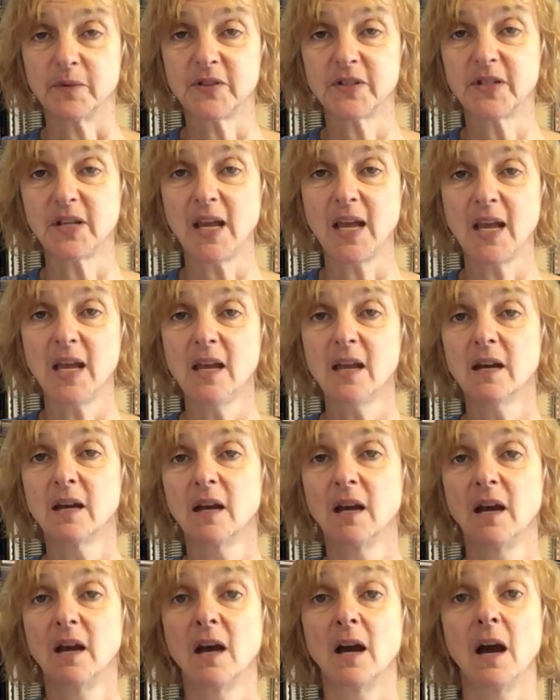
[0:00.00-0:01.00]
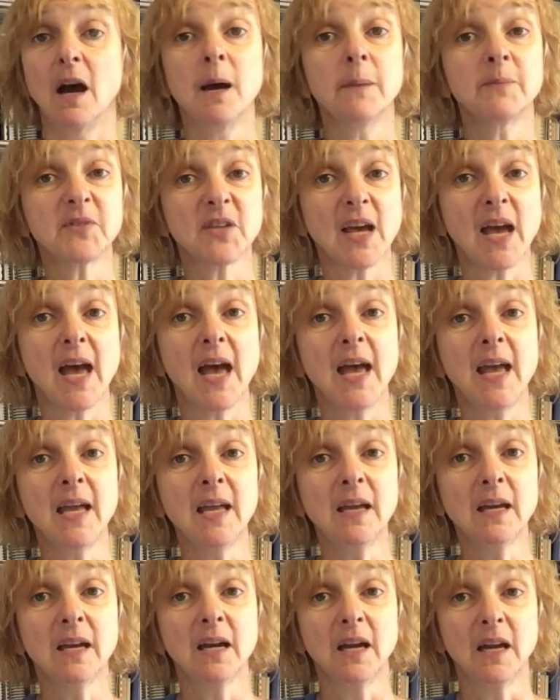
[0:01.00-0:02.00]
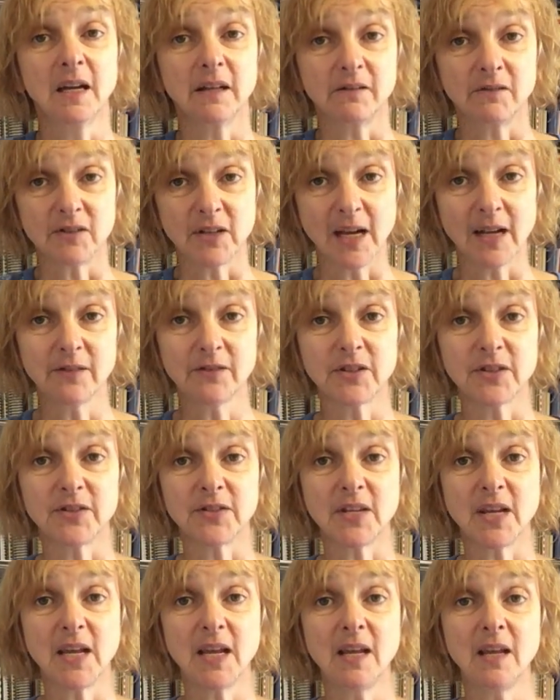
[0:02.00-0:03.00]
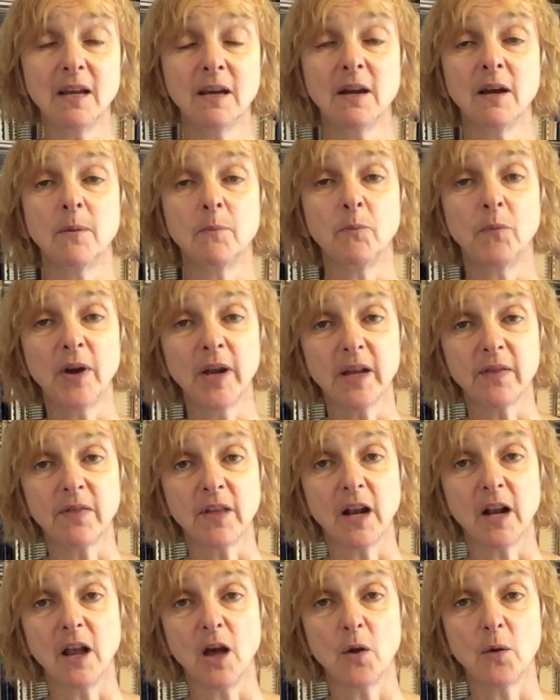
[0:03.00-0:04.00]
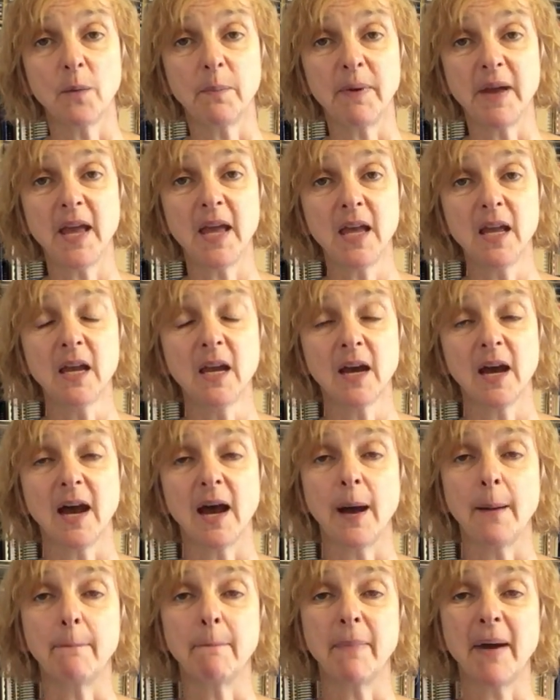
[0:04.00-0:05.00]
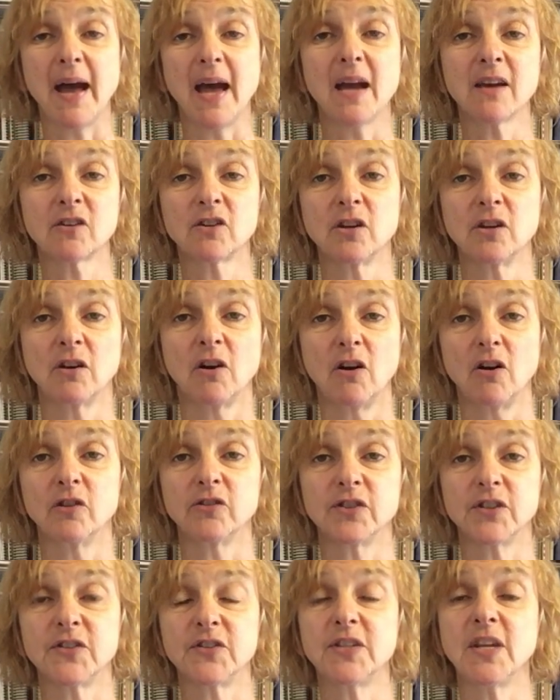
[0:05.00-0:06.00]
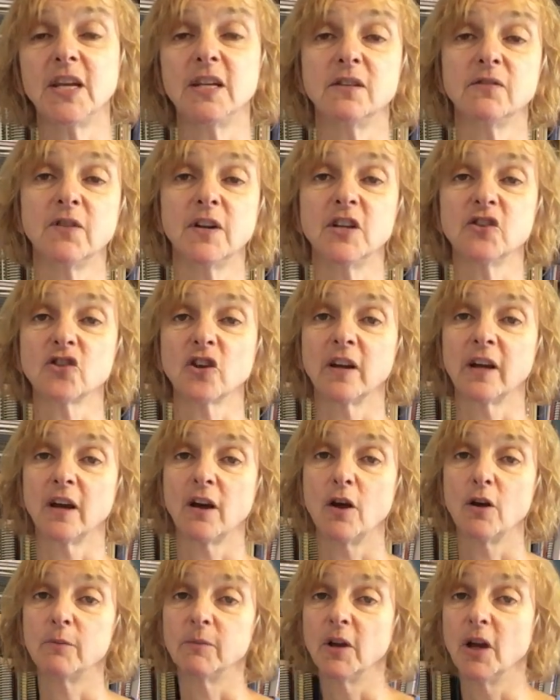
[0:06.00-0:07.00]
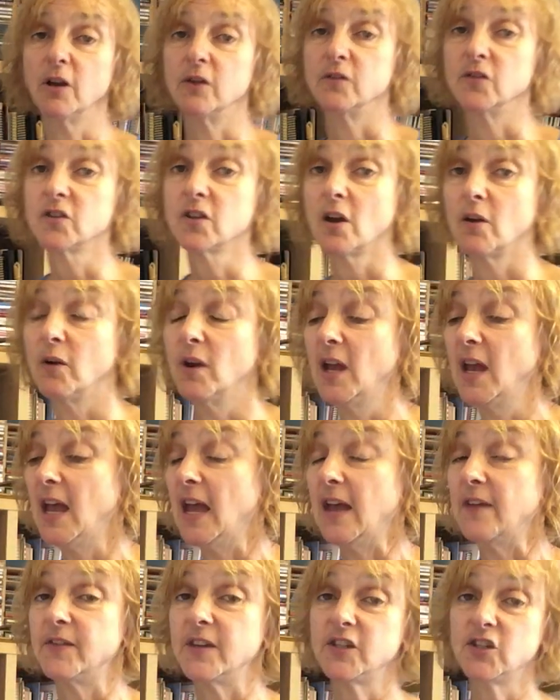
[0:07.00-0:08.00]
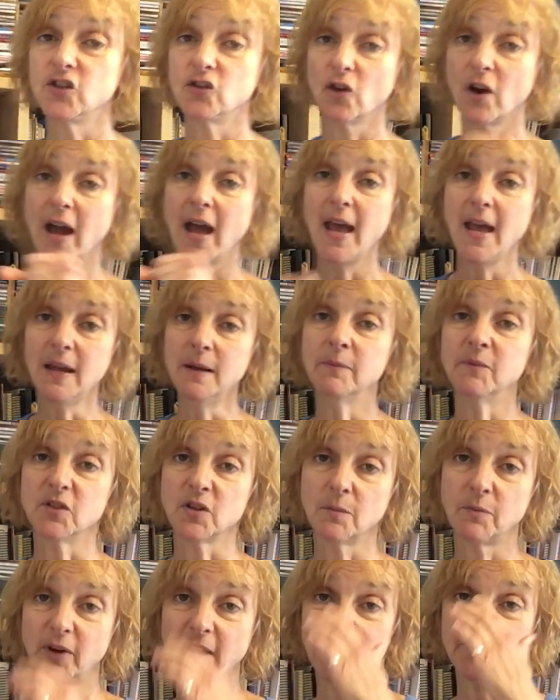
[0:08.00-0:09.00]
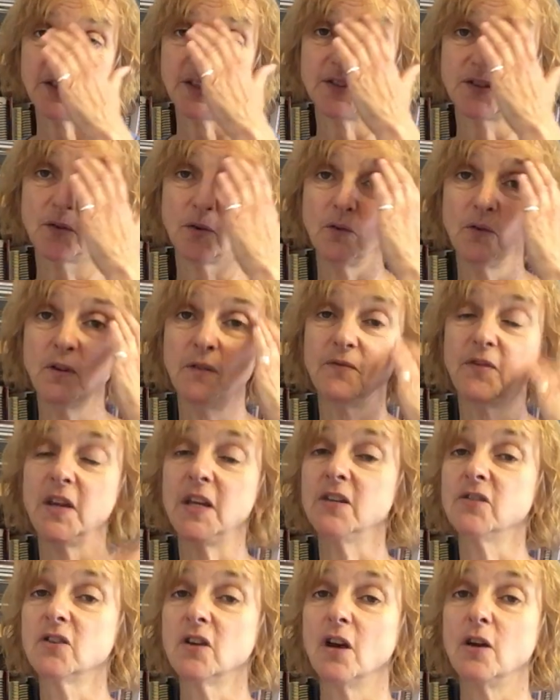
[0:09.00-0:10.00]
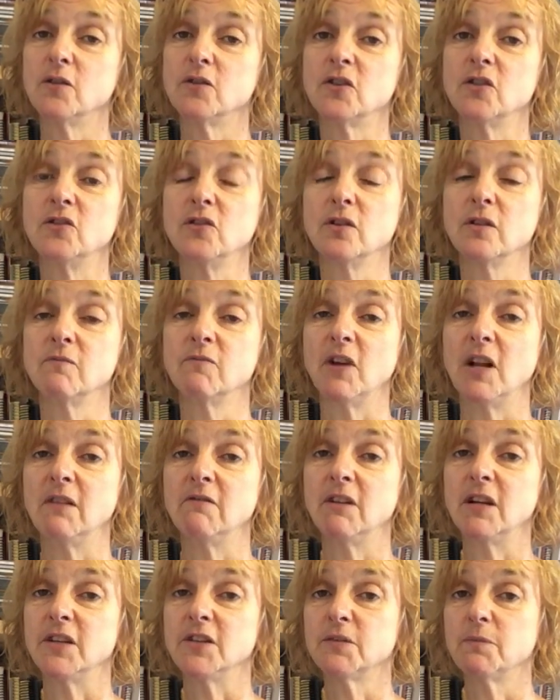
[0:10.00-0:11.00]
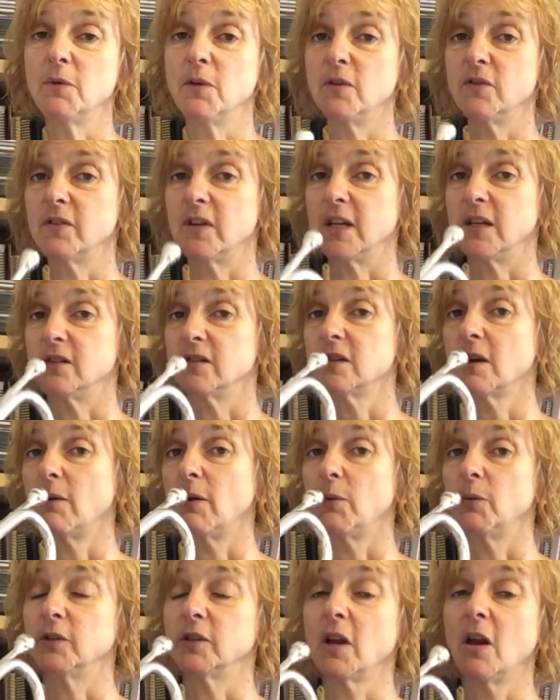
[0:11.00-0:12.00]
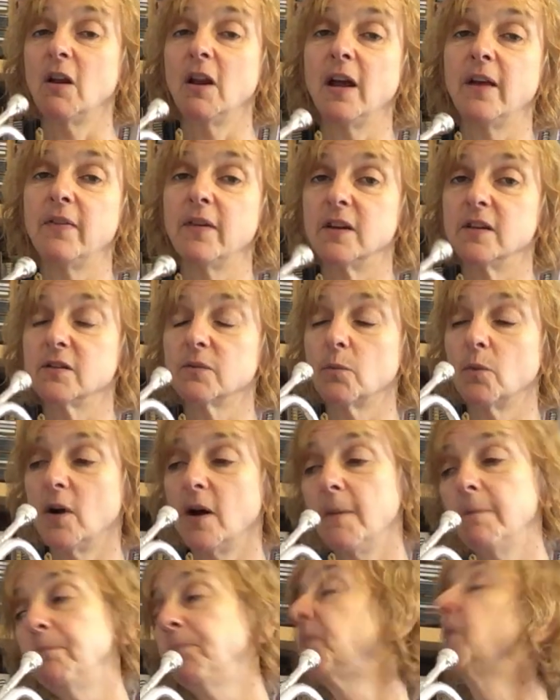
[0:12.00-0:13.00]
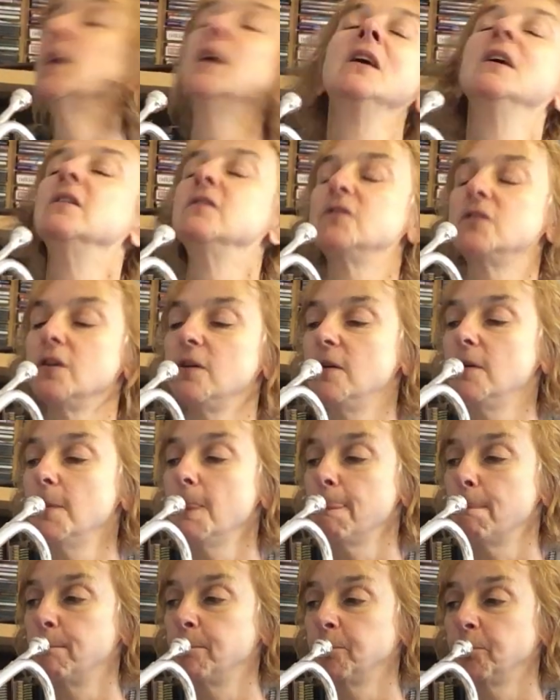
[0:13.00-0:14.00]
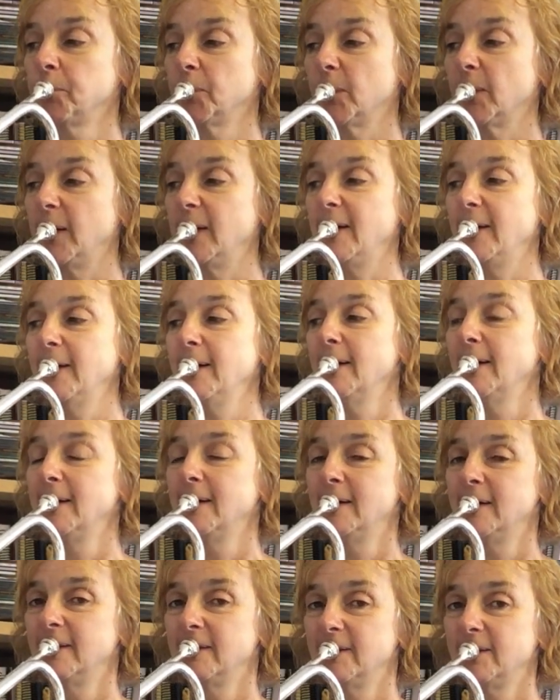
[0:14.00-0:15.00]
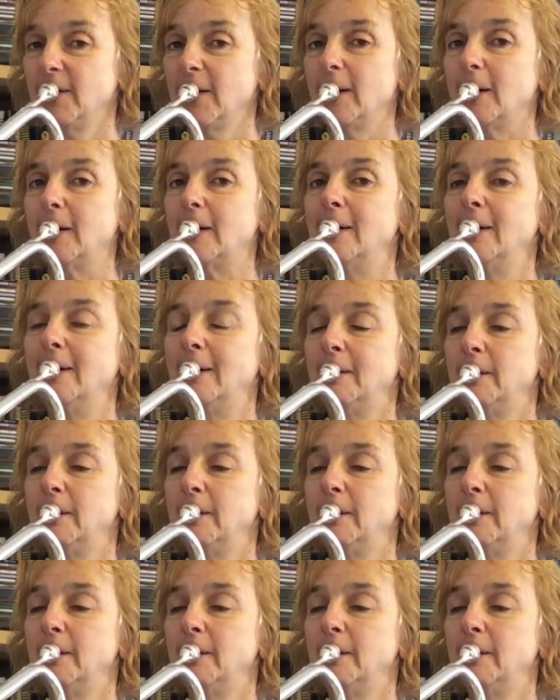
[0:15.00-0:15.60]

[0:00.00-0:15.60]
C up to A, down to C, bring in the low B and back to C to finish on our home note. So this is your aim, to practice all of these notes and do them really, really smoothly. So it would go like this. 1, 2, 3, 4.